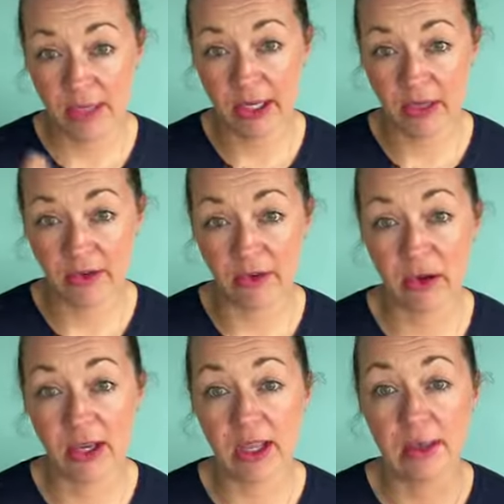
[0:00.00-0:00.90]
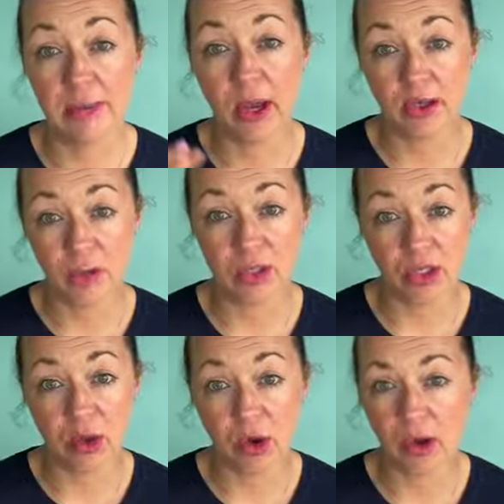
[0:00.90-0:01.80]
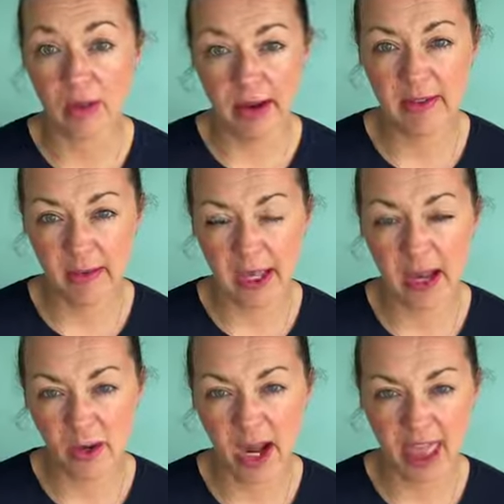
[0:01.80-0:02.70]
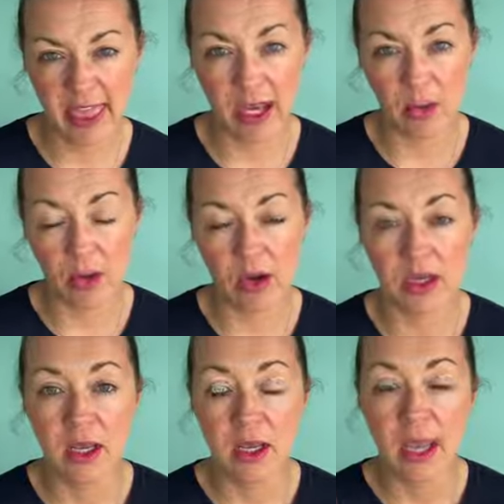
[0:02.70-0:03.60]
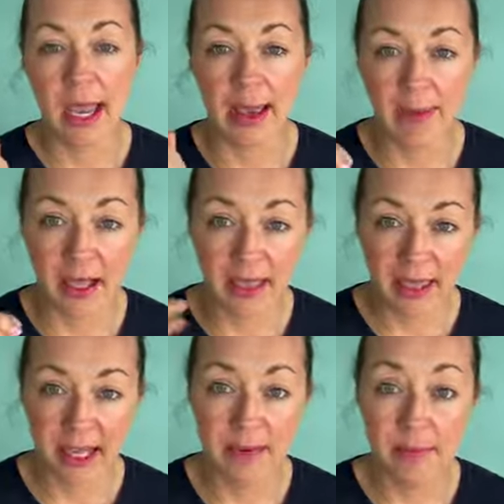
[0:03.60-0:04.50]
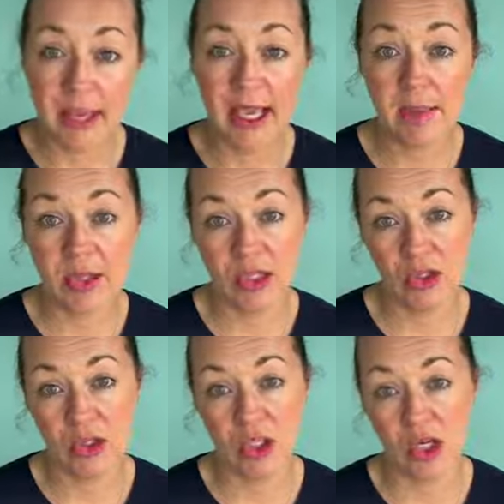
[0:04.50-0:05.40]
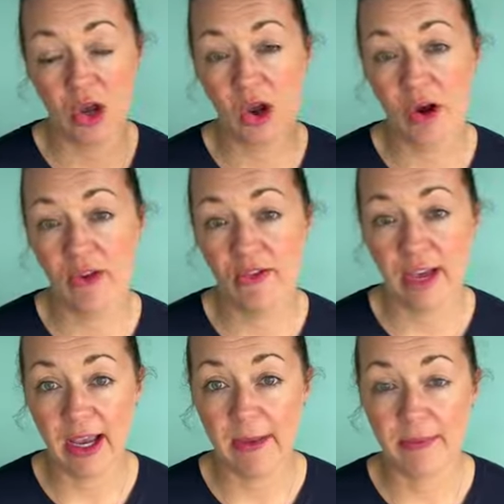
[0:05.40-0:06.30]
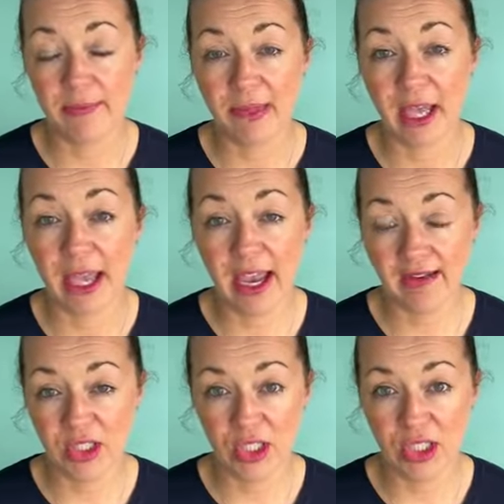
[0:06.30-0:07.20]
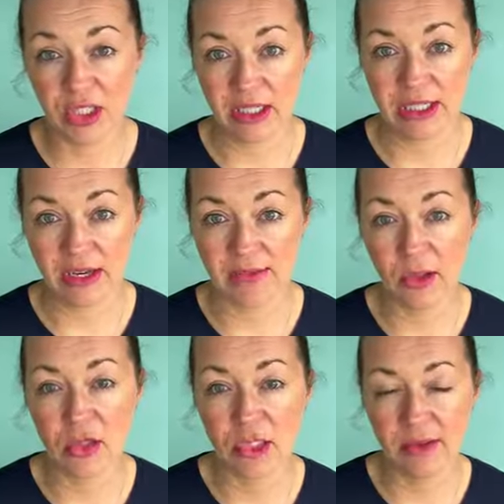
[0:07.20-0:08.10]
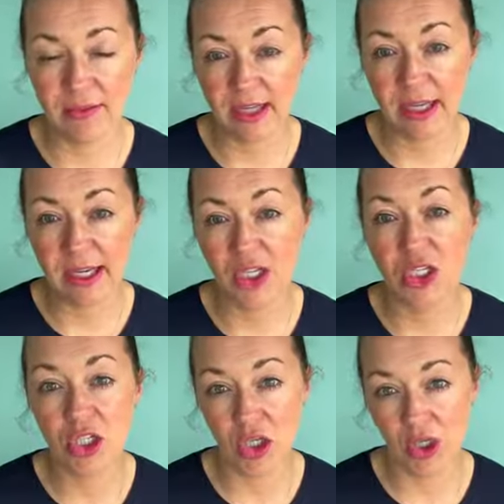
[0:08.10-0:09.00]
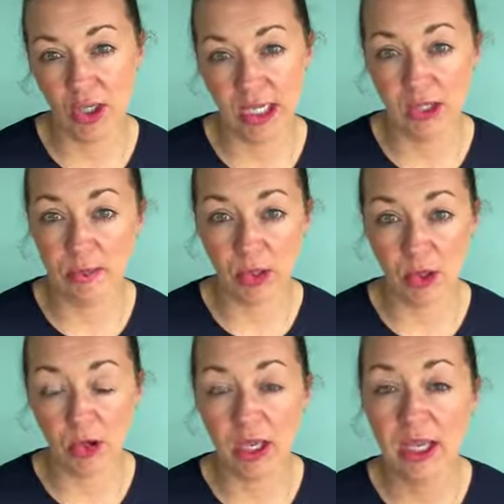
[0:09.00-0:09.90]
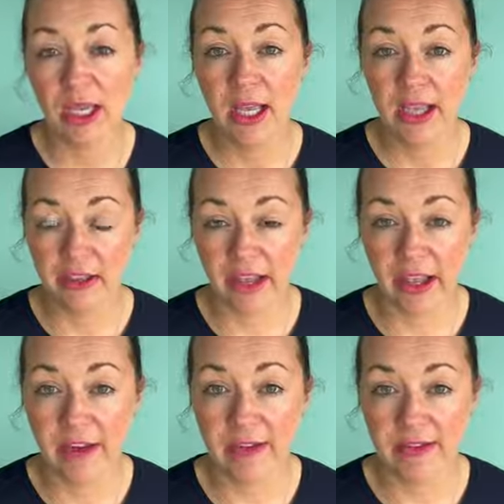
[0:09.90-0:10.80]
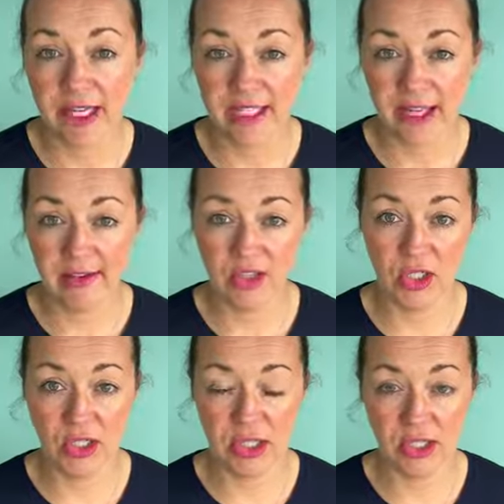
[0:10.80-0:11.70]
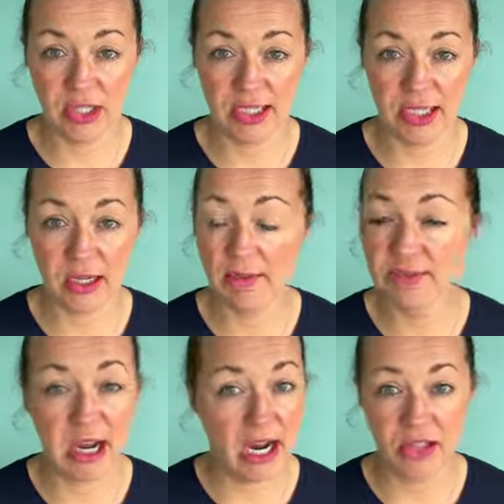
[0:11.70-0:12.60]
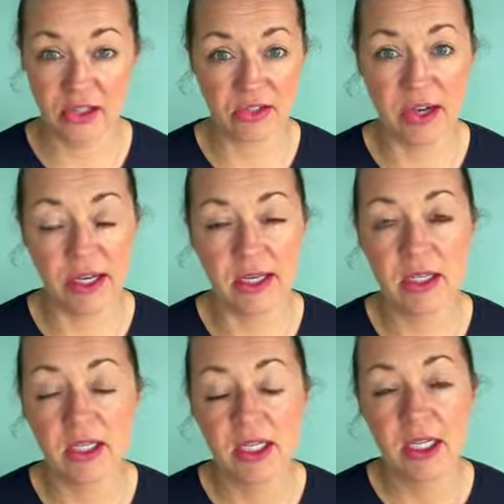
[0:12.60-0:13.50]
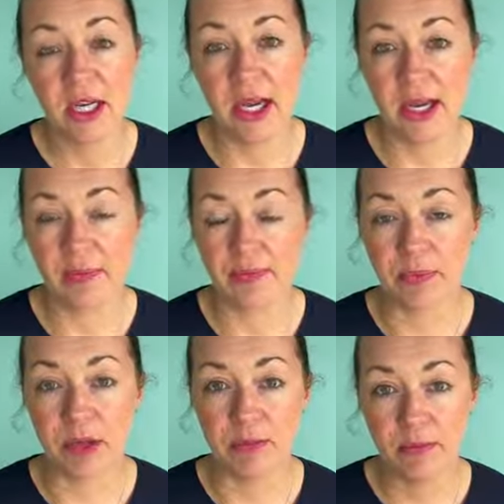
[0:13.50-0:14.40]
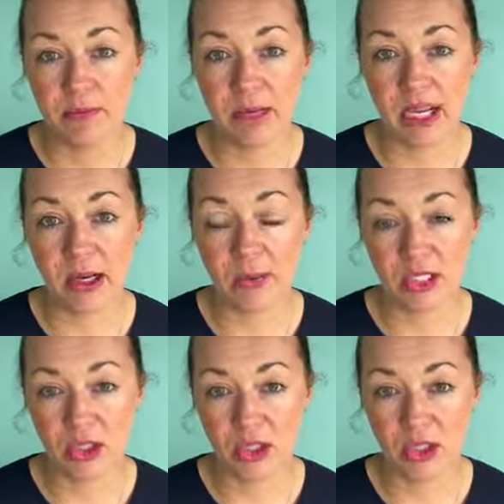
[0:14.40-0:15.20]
put your glove on, then put an old sock, preferably quite a thick one, and then make up a solution of heavy duty degreaser. I've linked 2 in the blog. lift and heavy duty degreaser, either's fine. Make up a